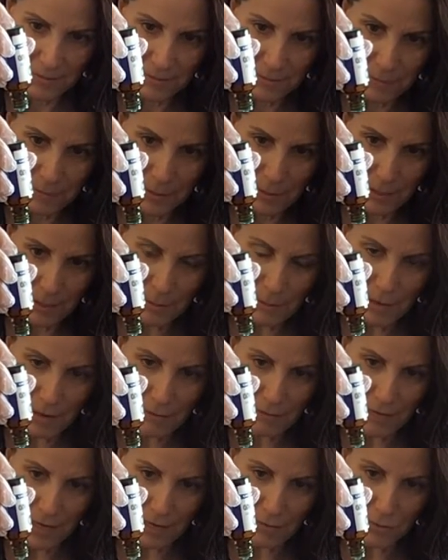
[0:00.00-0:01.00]
Putting about
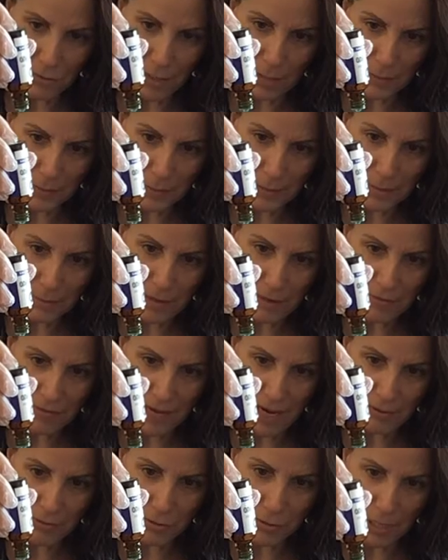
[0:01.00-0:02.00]
5 drops. Put about
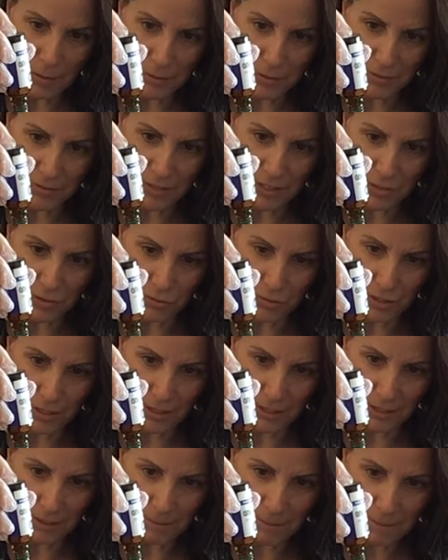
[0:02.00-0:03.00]
5 drops of each, really.